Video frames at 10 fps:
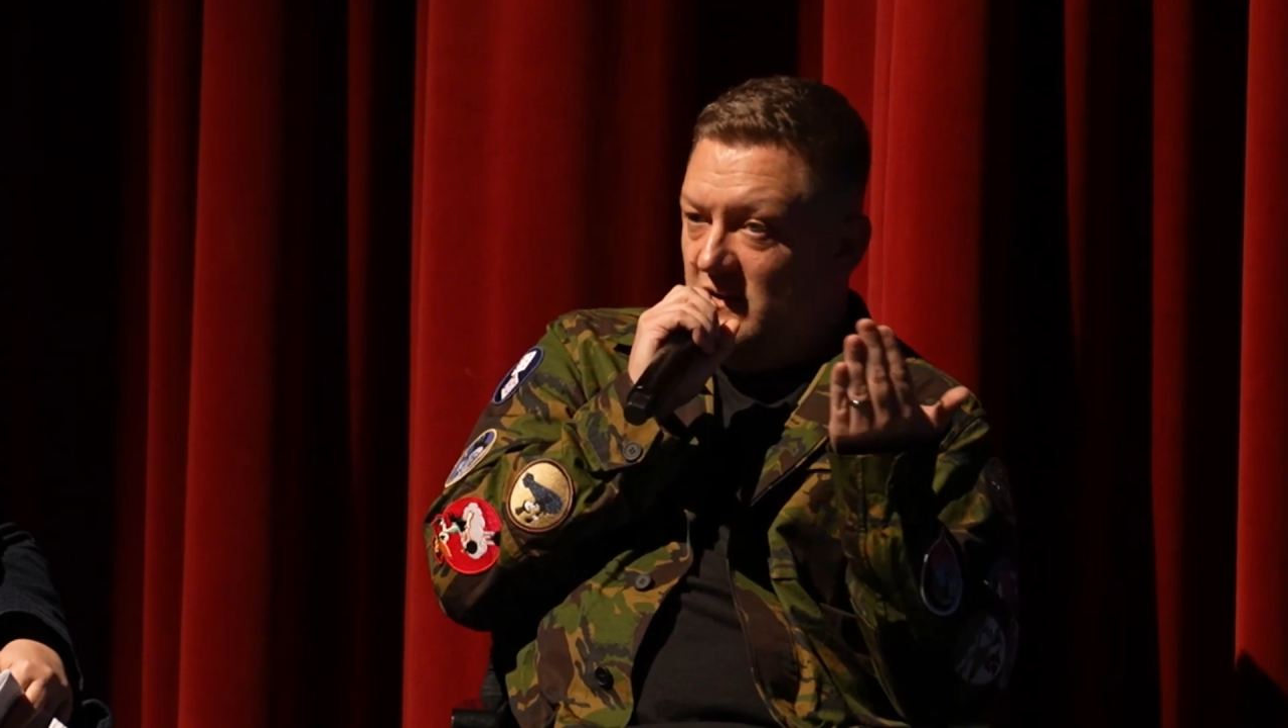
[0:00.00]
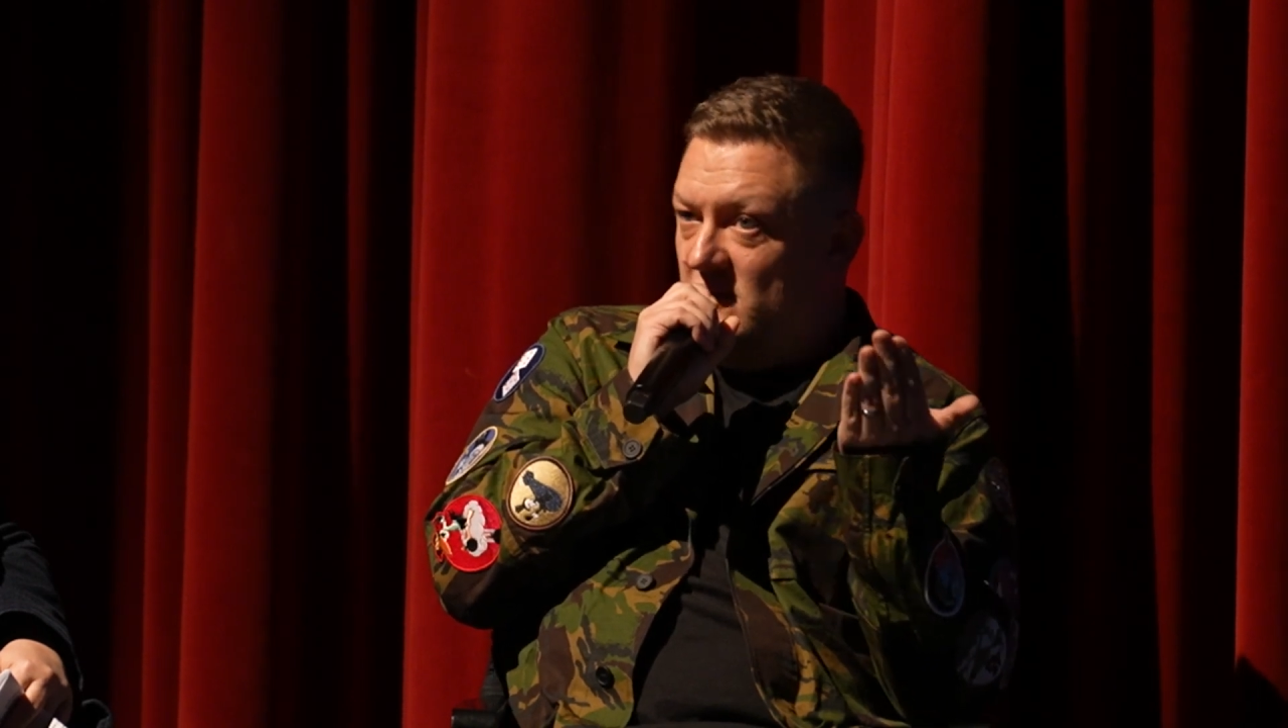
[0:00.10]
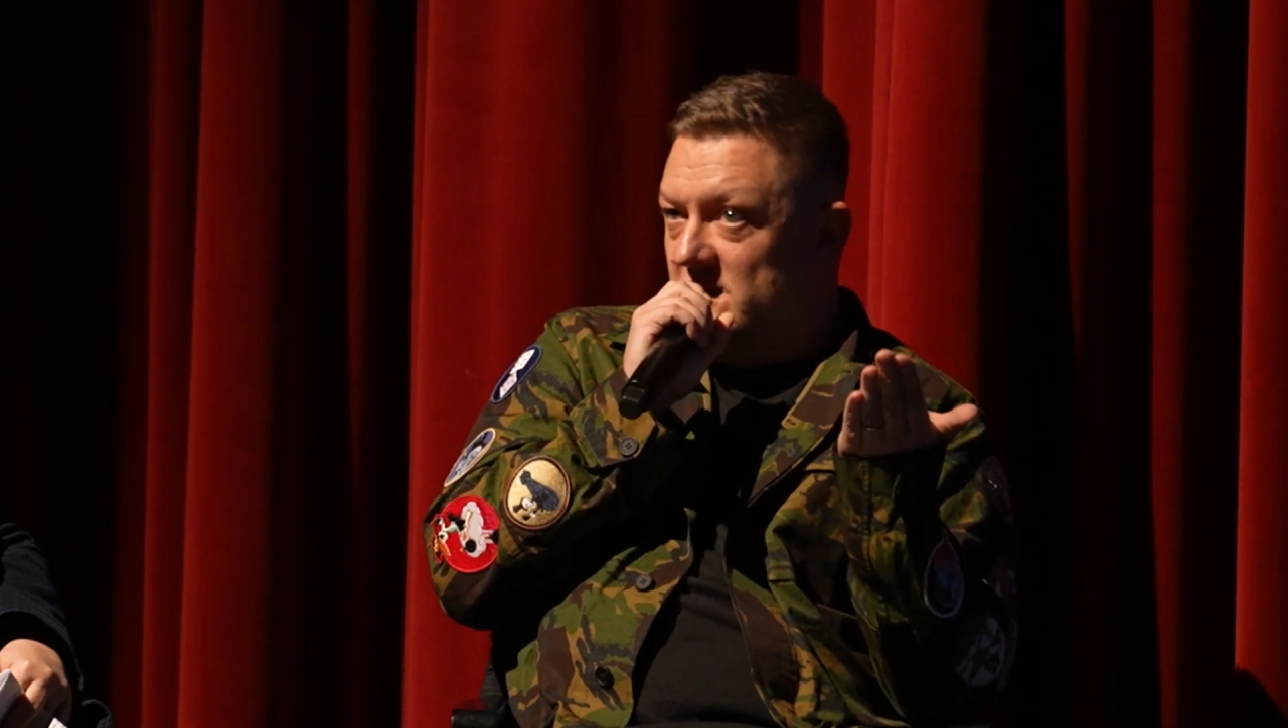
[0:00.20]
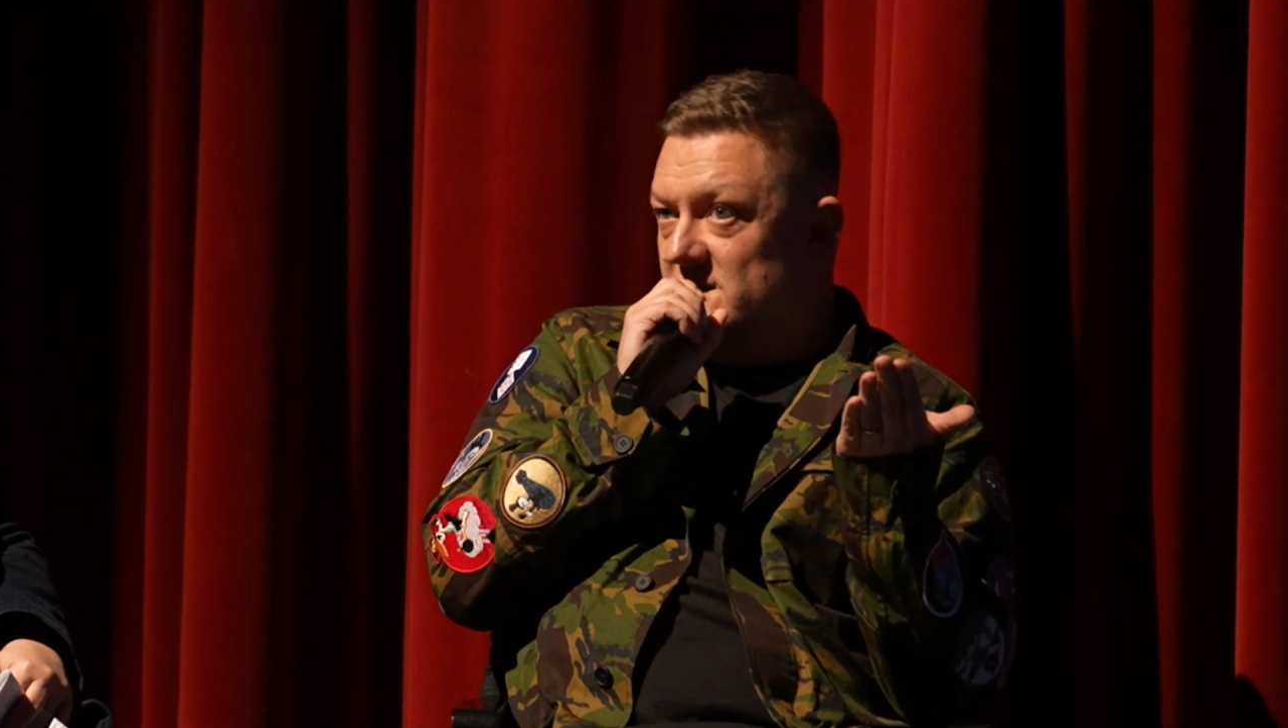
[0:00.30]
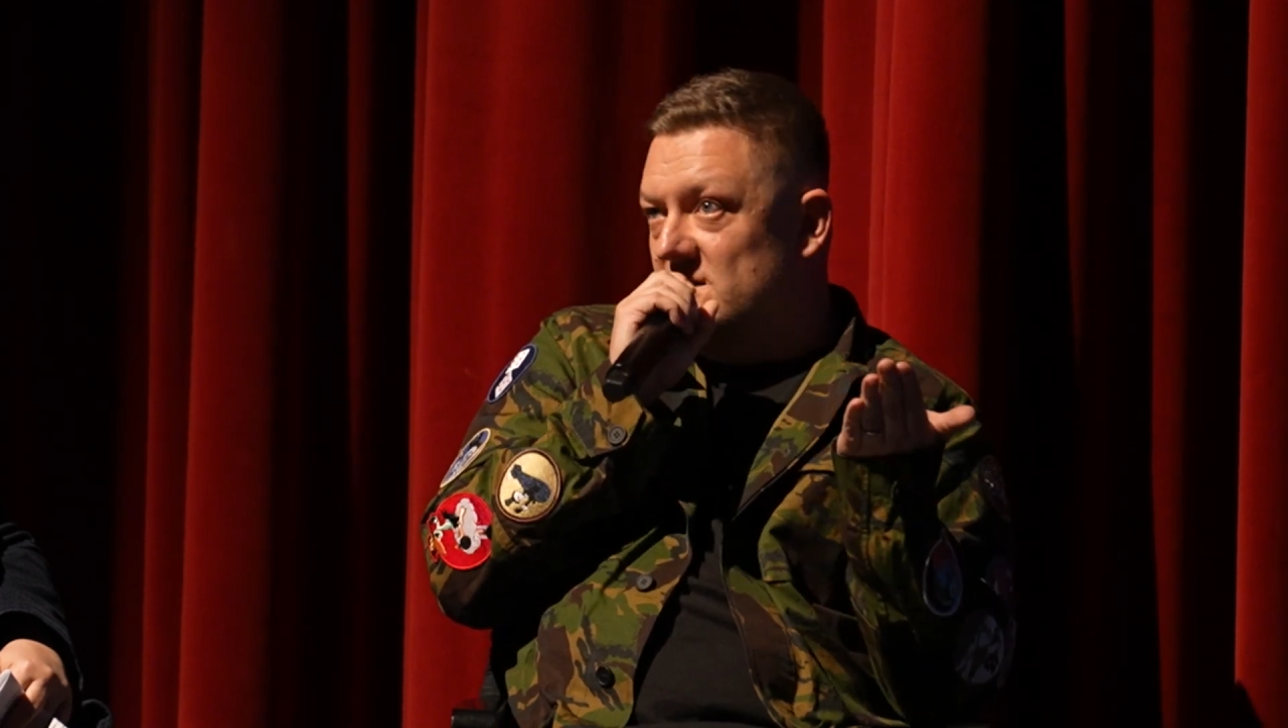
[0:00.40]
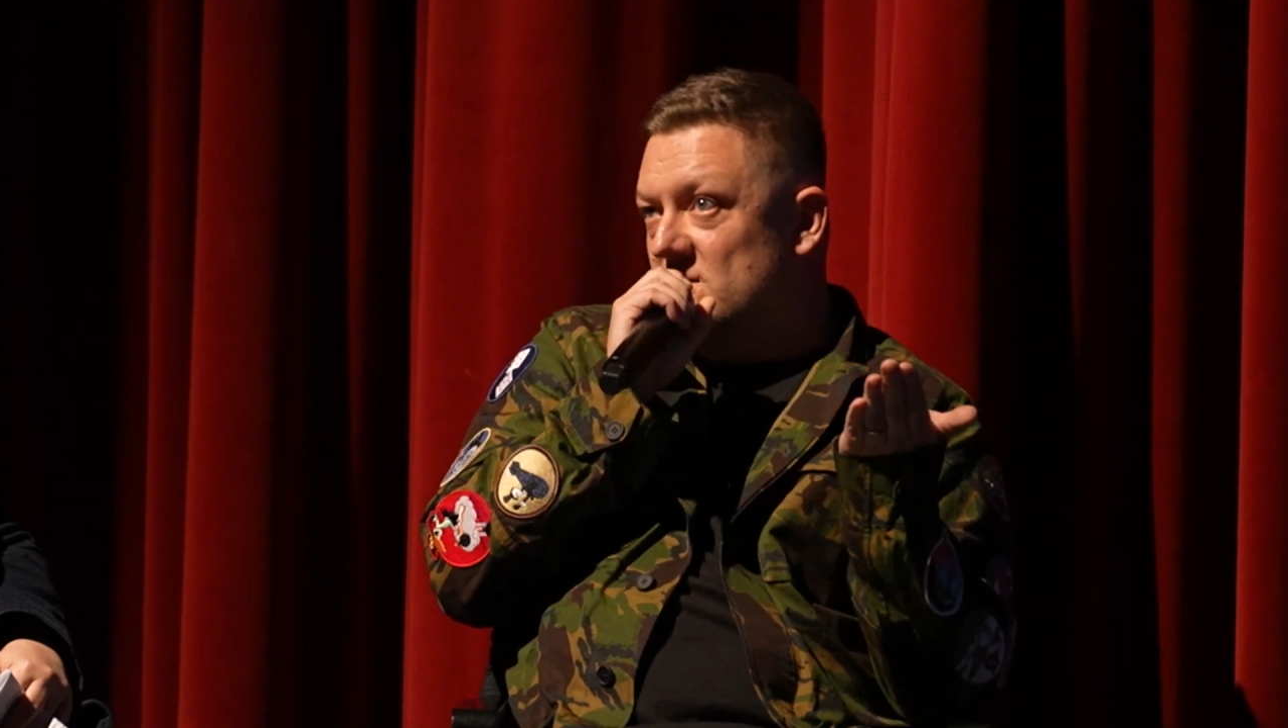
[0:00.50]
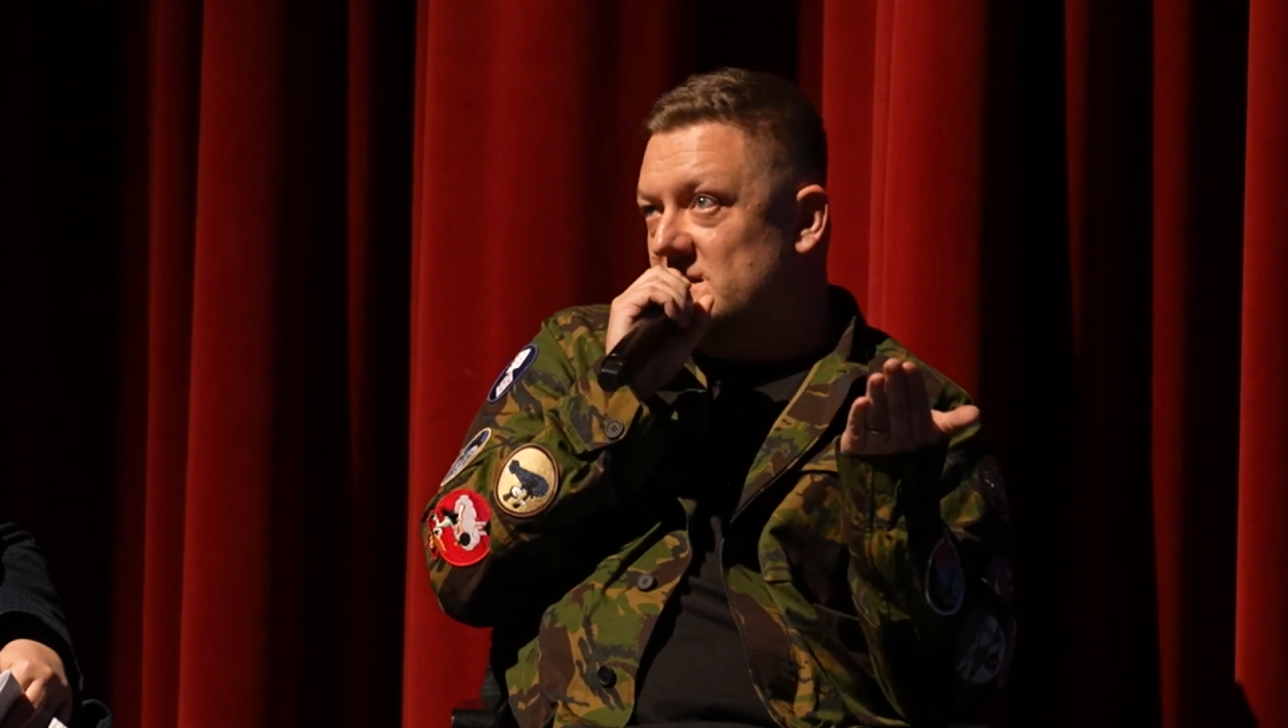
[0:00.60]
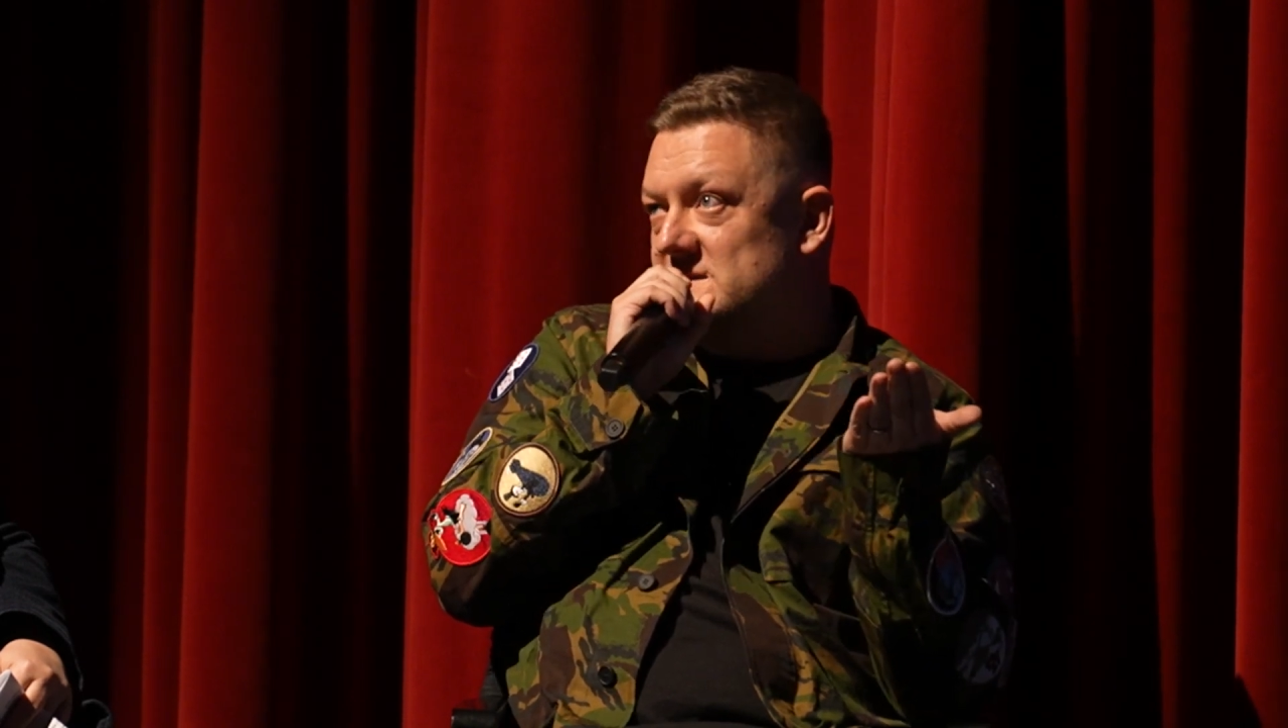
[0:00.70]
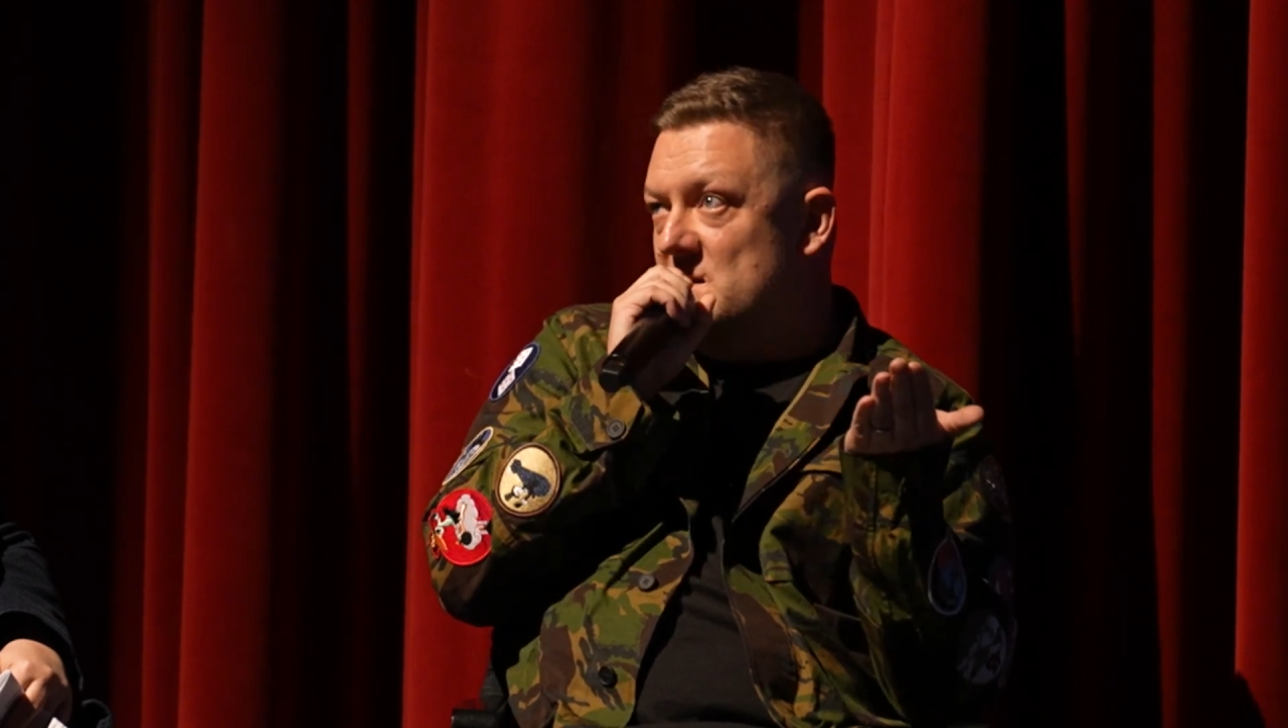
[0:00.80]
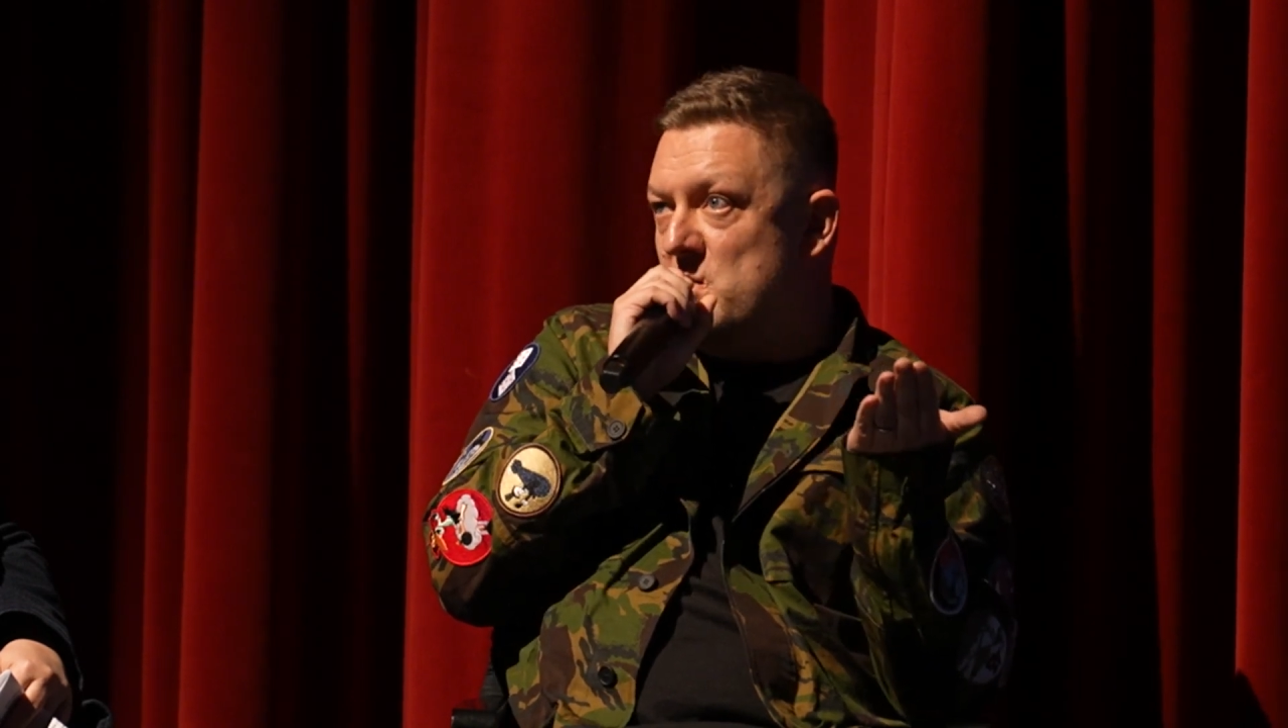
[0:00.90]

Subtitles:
you can see